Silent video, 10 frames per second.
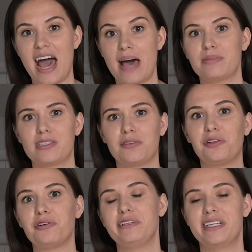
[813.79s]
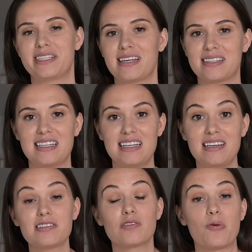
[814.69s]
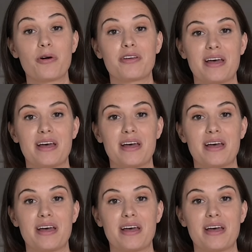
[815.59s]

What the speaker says: absolute necessities or